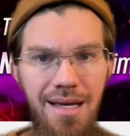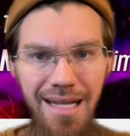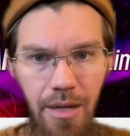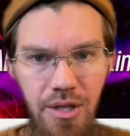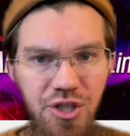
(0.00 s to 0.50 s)

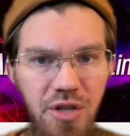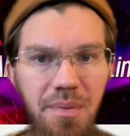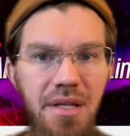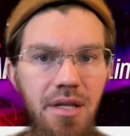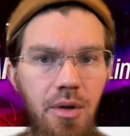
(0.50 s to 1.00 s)
Now, it should
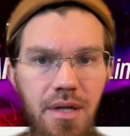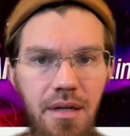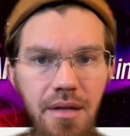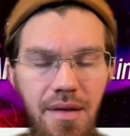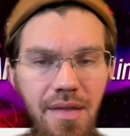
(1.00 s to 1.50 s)
be
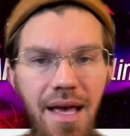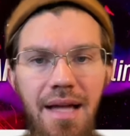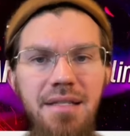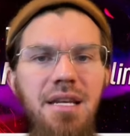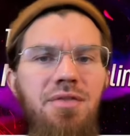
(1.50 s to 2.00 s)
noted
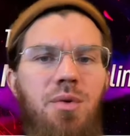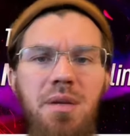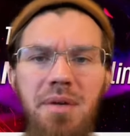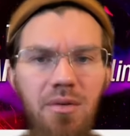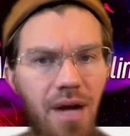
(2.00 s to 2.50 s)
that if you want to
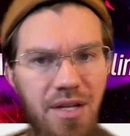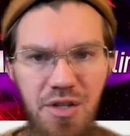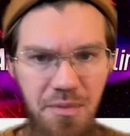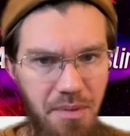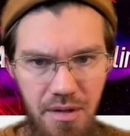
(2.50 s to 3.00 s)
be a
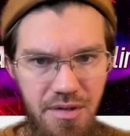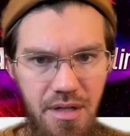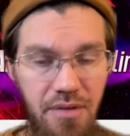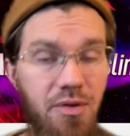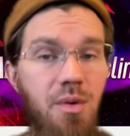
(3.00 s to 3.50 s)
righteous
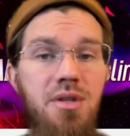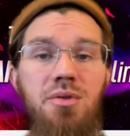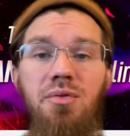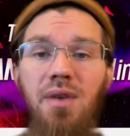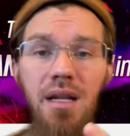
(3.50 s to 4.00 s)
person, if you want
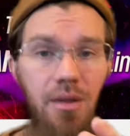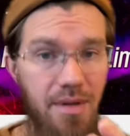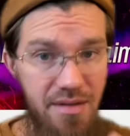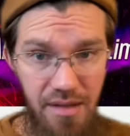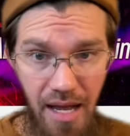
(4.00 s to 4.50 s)
to follow
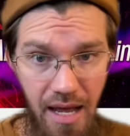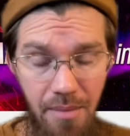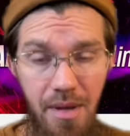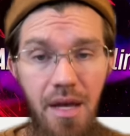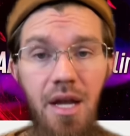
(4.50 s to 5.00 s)

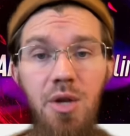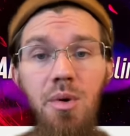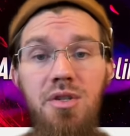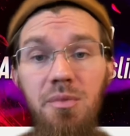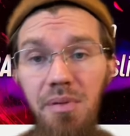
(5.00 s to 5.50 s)
Islam and you
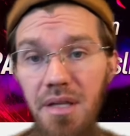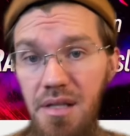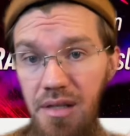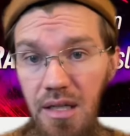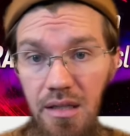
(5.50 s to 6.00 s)
want to
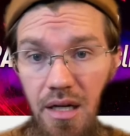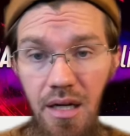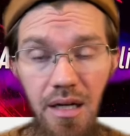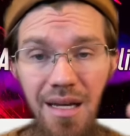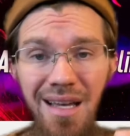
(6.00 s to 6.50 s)
please
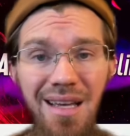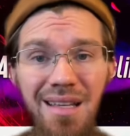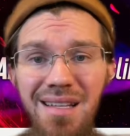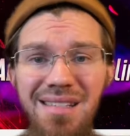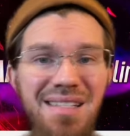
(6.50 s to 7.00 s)
Allah,
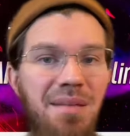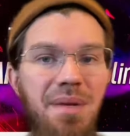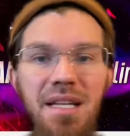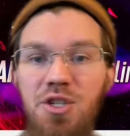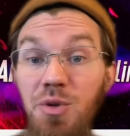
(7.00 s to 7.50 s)
this doesn't
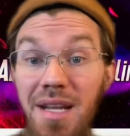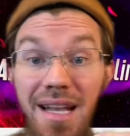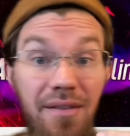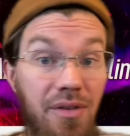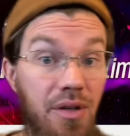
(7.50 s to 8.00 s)
mean that you can
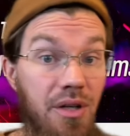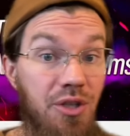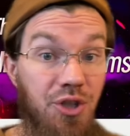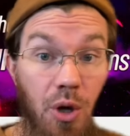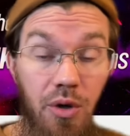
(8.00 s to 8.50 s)
never
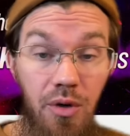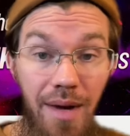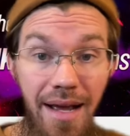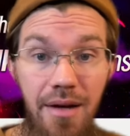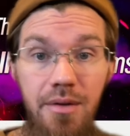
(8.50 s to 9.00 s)
joke
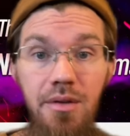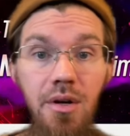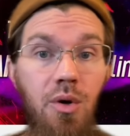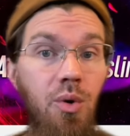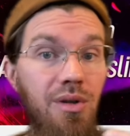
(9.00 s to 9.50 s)
around
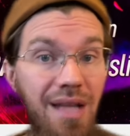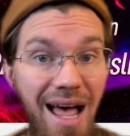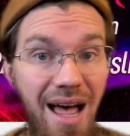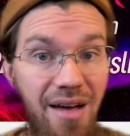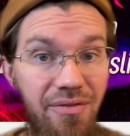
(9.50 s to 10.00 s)
or
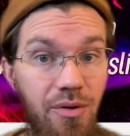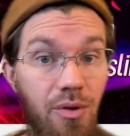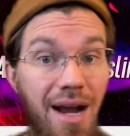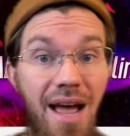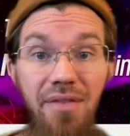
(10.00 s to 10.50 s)
laugh
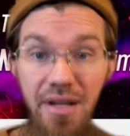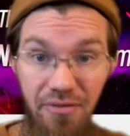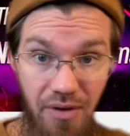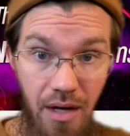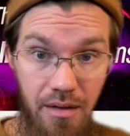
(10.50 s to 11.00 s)
or have any
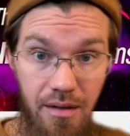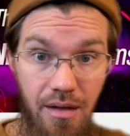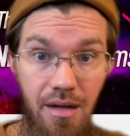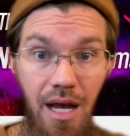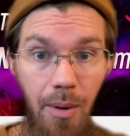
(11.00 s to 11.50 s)
fun.
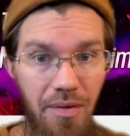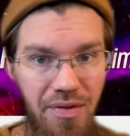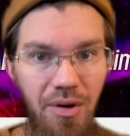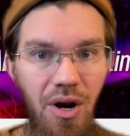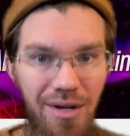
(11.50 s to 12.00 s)
However,
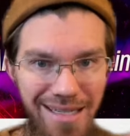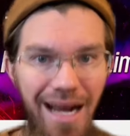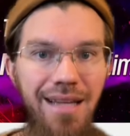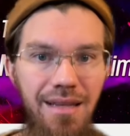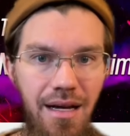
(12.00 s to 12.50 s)
there are
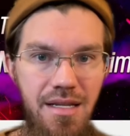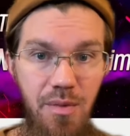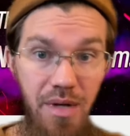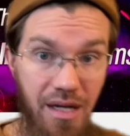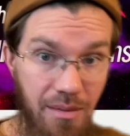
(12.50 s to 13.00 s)
guidelines, and
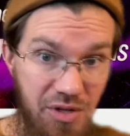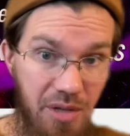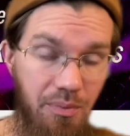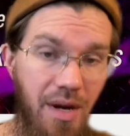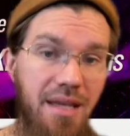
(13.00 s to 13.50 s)
when it comes to
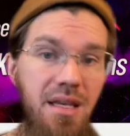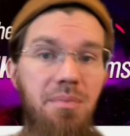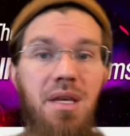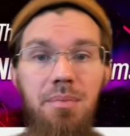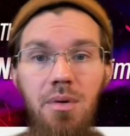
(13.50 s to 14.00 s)
pranking
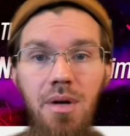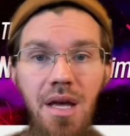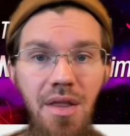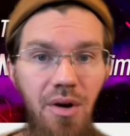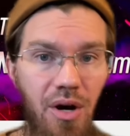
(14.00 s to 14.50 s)
people,
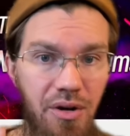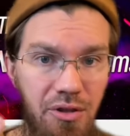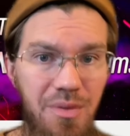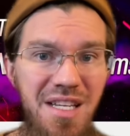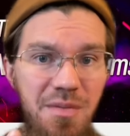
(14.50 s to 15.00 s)
there are
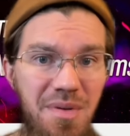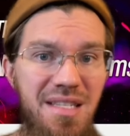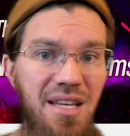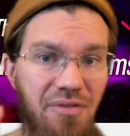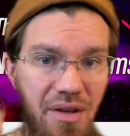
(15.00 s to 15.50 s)
three
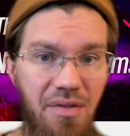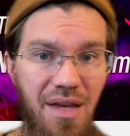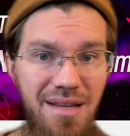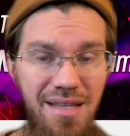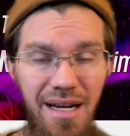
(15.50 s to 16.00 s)
specific
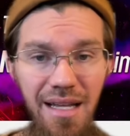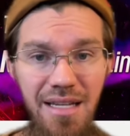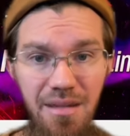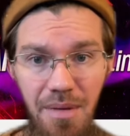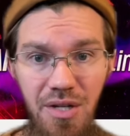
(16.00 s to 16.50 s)
things that I'd
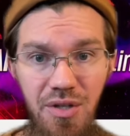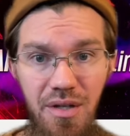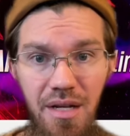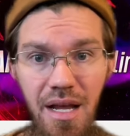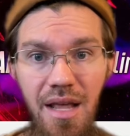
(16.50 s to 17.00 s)
like to
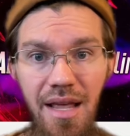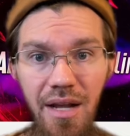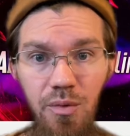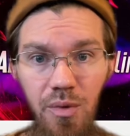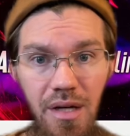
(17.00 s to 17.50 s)
mention
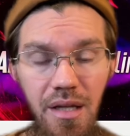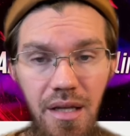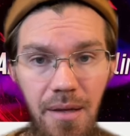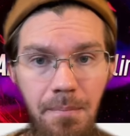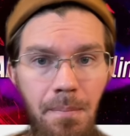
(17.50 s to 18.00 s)
that
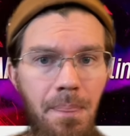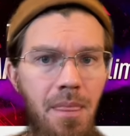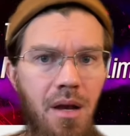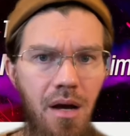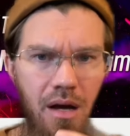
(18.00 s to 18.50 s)
really
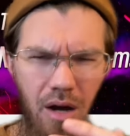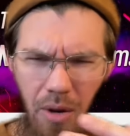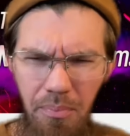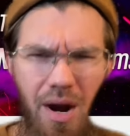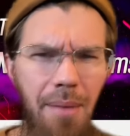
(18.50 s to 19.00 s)
uh, are
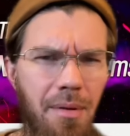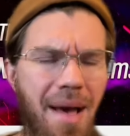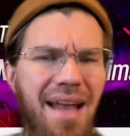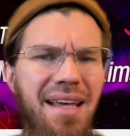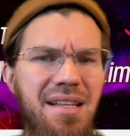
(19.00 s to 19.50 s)

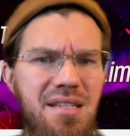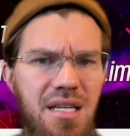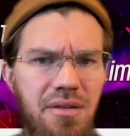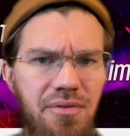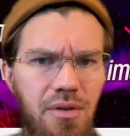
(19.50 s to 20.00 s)
problematic and
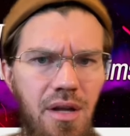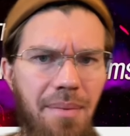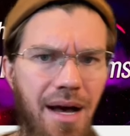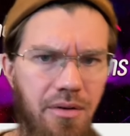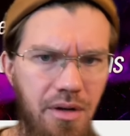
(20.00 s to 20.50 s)
sinful
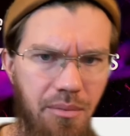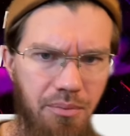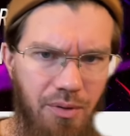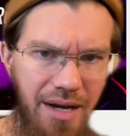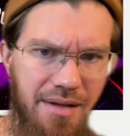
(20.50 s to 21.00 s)
about
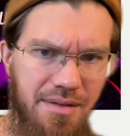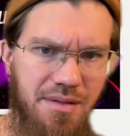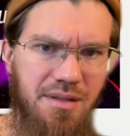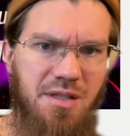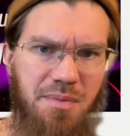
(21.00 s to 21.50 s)

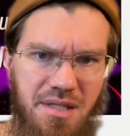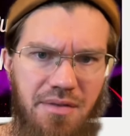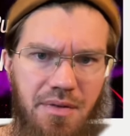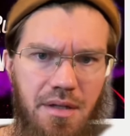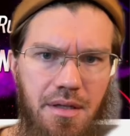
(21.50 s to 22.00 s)
pranks
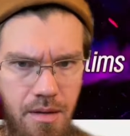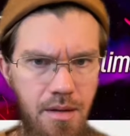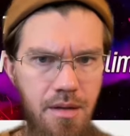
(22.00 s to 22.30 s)
specifically.